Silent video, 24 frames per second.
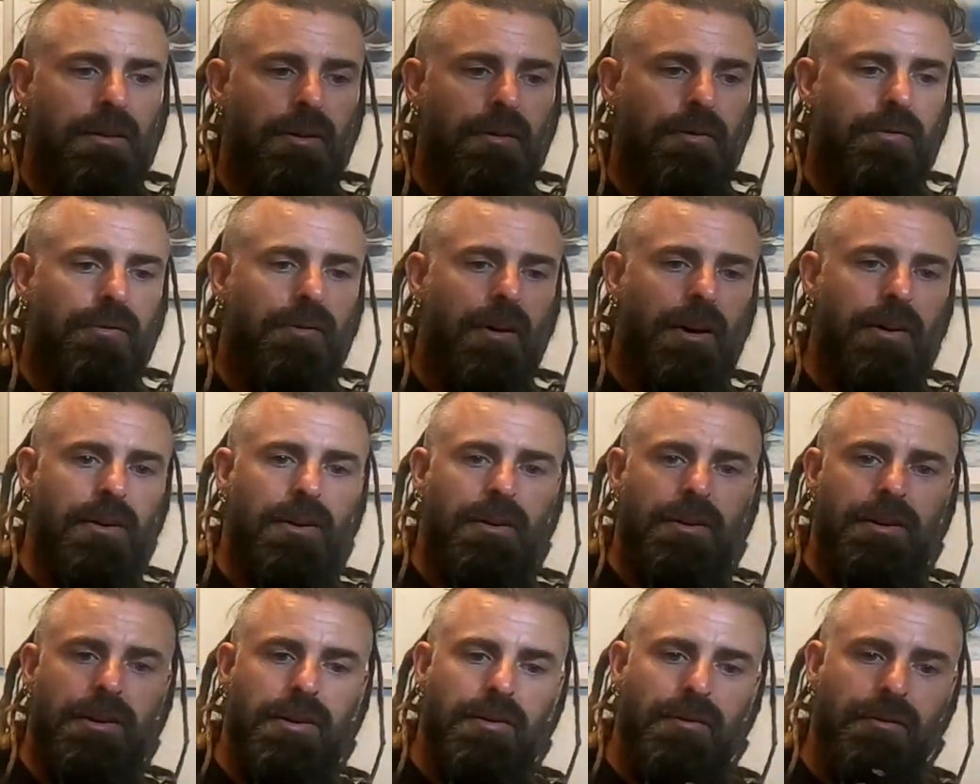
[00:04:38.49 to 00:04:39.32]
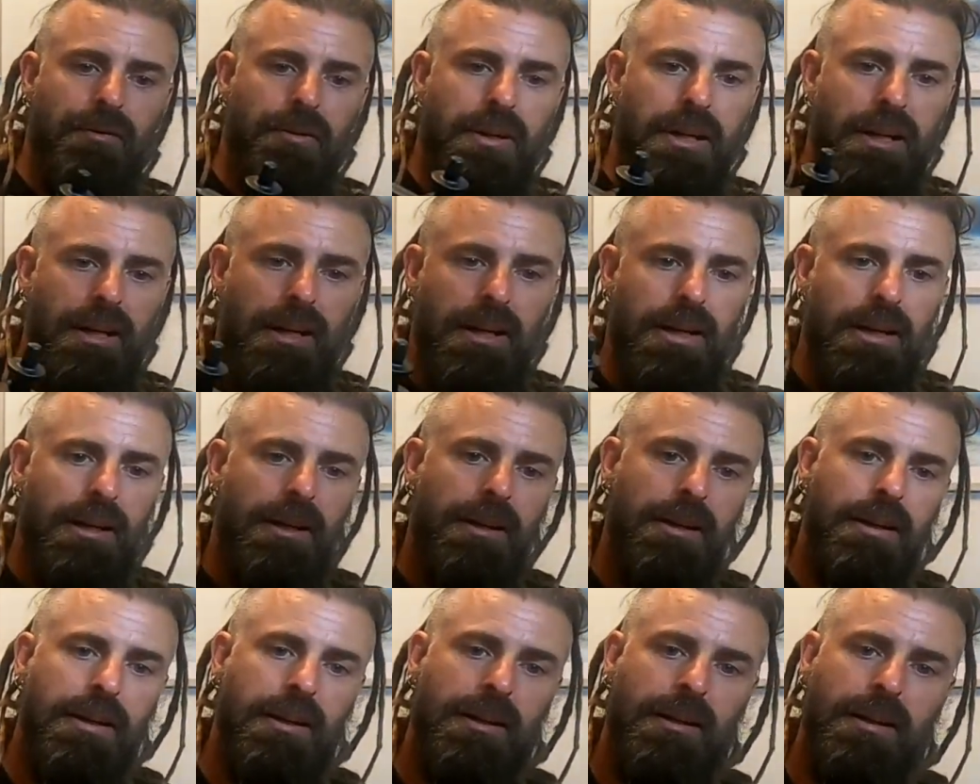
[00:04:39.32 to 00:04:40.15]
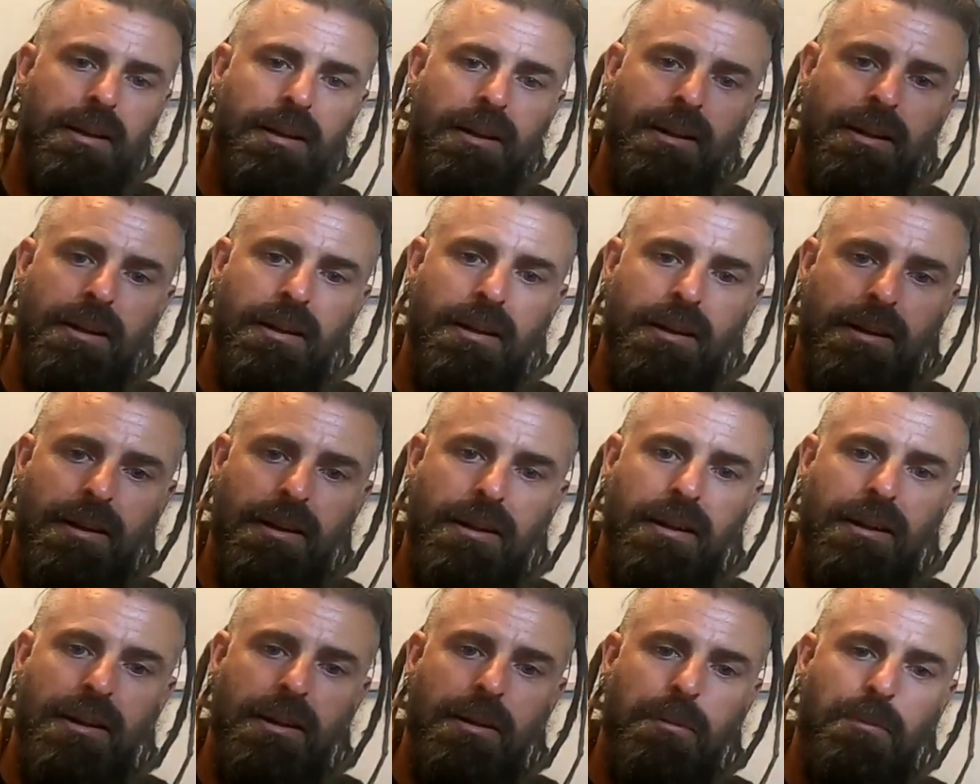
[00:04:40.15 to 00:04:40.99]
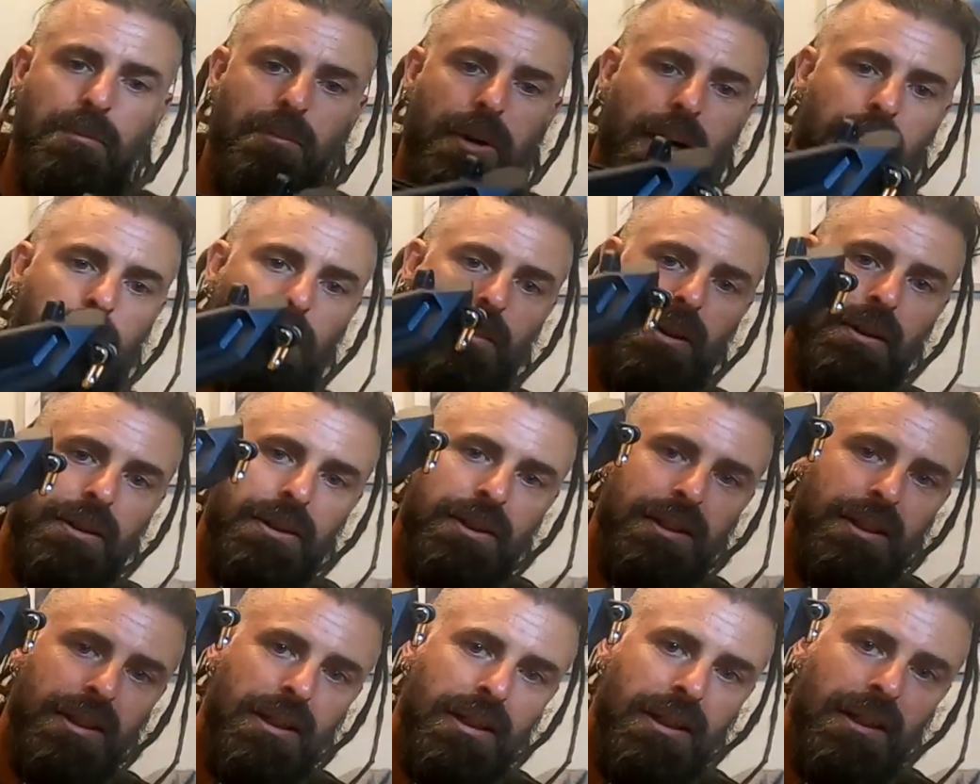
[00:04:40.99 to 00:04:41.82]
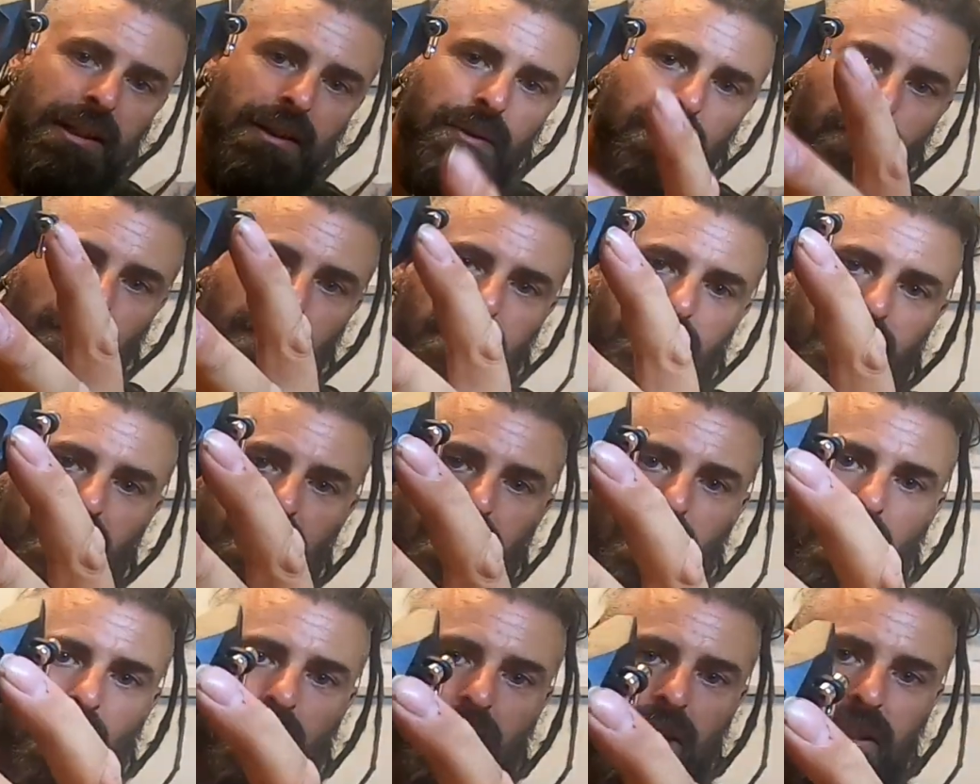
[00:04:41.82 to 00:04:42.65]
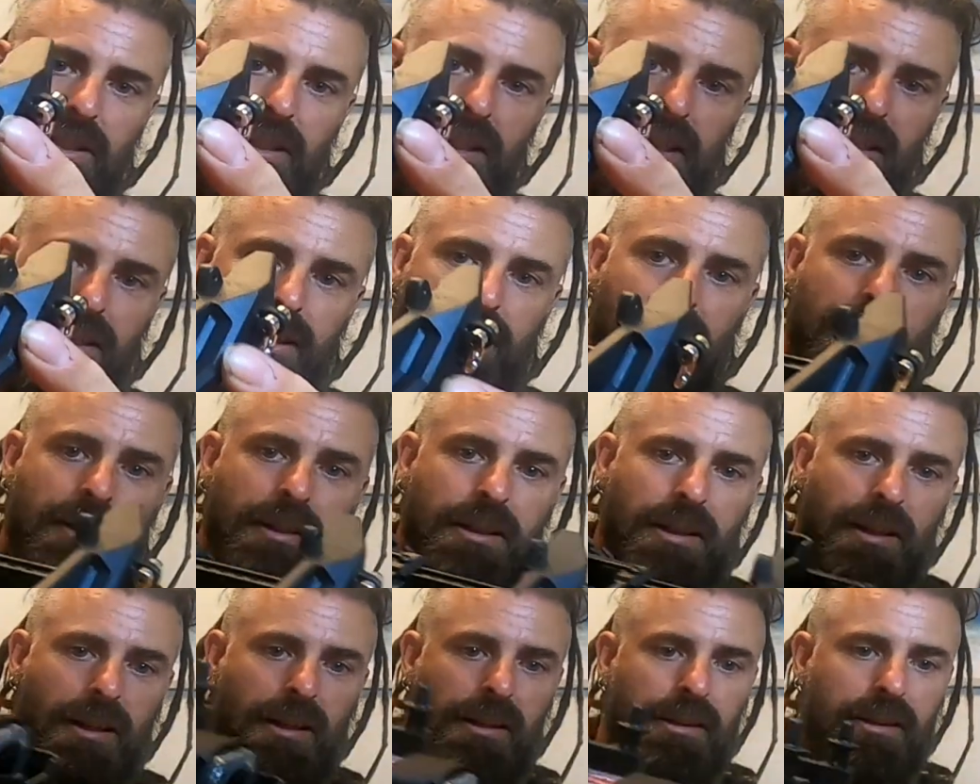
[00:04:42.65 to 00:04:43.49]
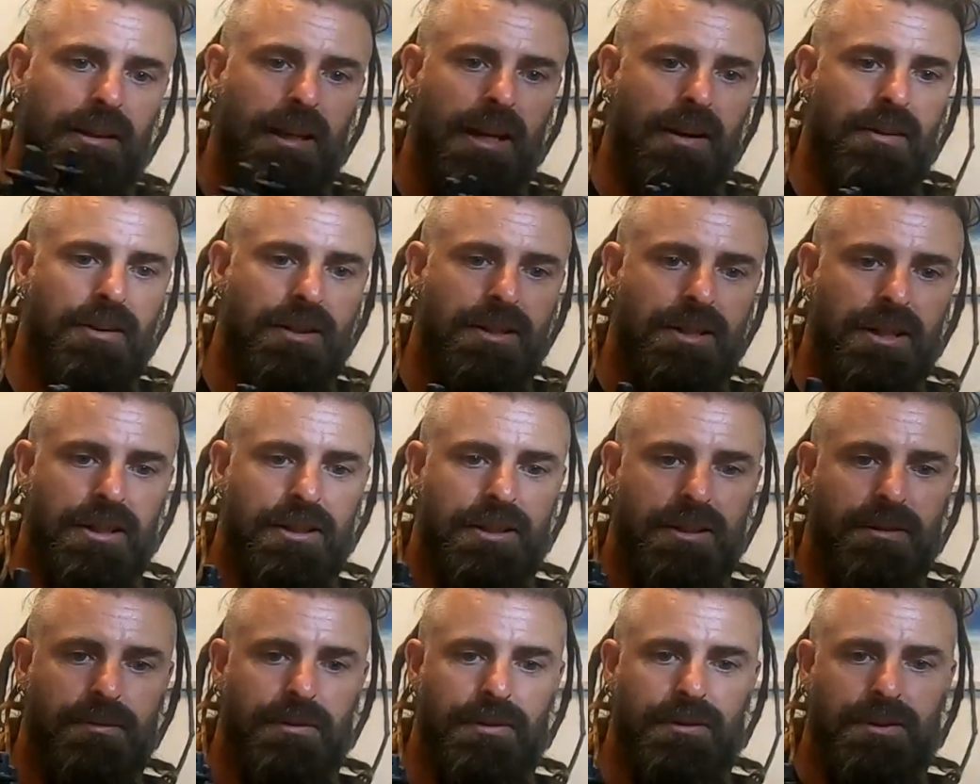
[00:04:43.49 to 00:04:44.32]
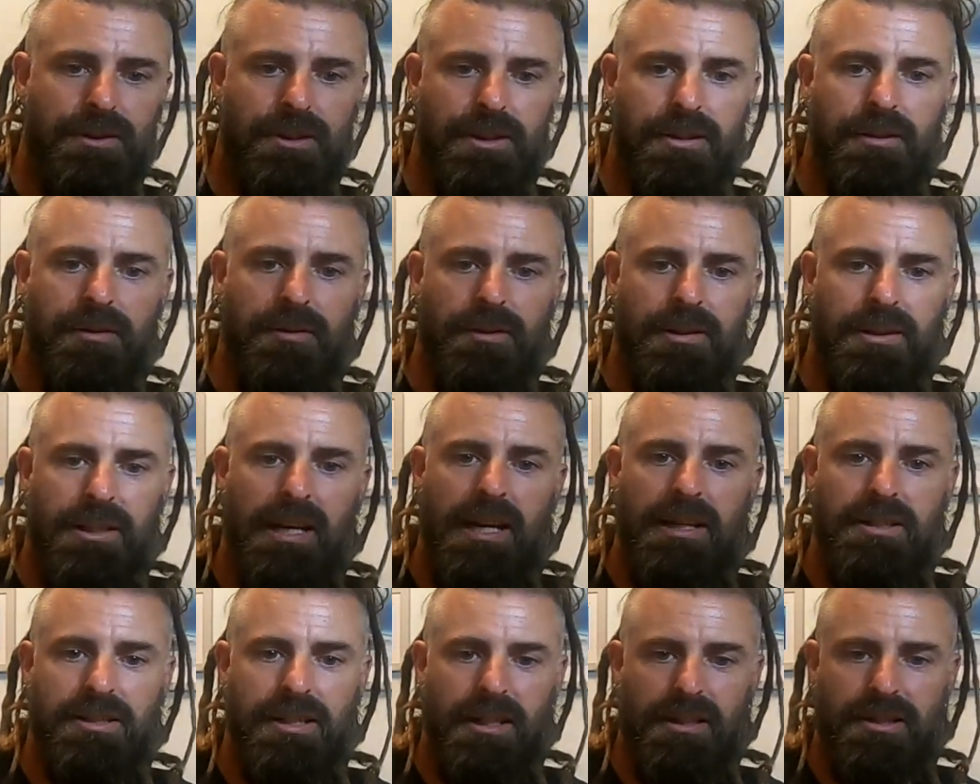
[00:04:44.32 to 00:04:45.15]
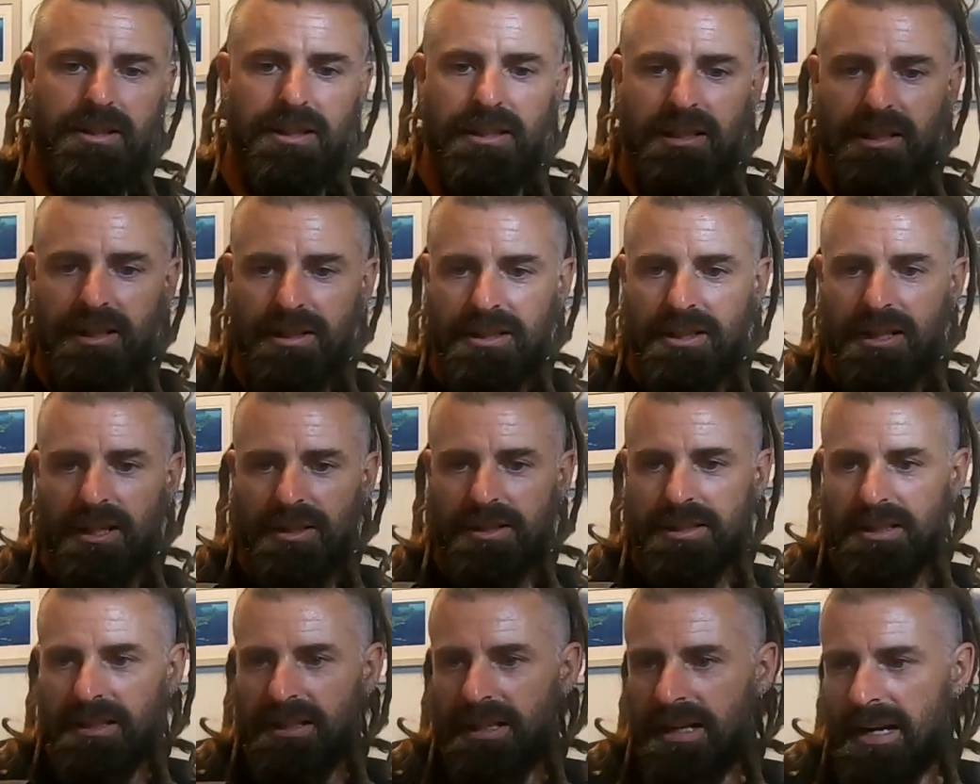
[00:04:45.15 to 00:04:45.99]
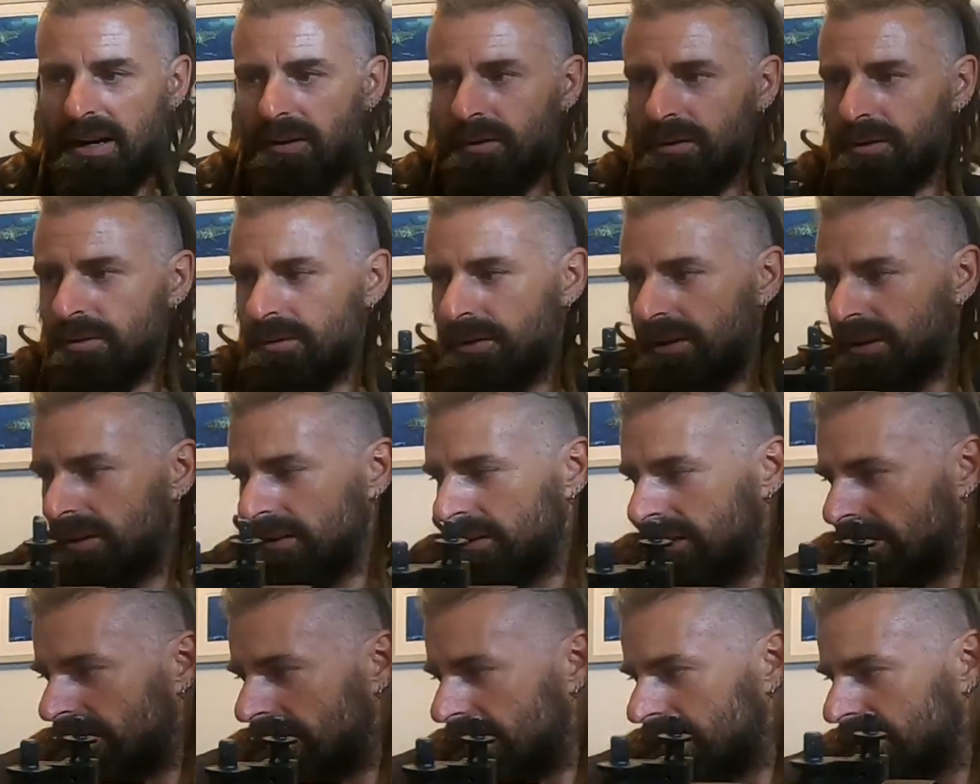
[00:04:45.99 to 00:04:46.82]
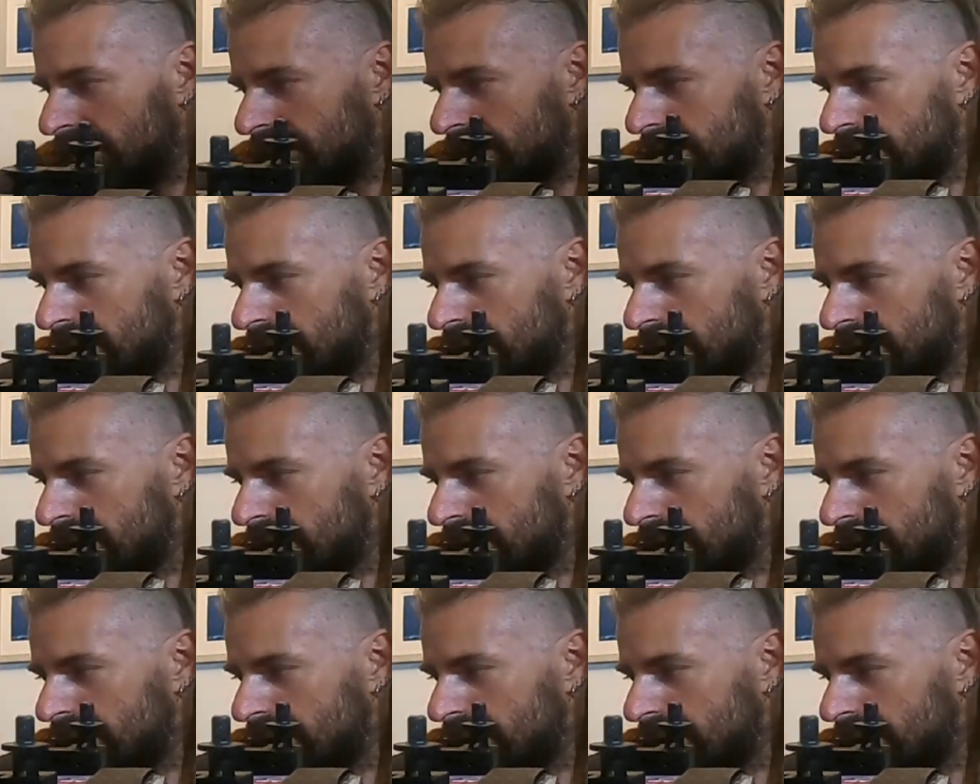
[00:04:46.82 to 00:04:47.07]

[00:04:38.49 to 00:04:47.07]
front and your rear bumpers with your lights in, and they're adjustable too, and that's actually adjusted out quite a lot.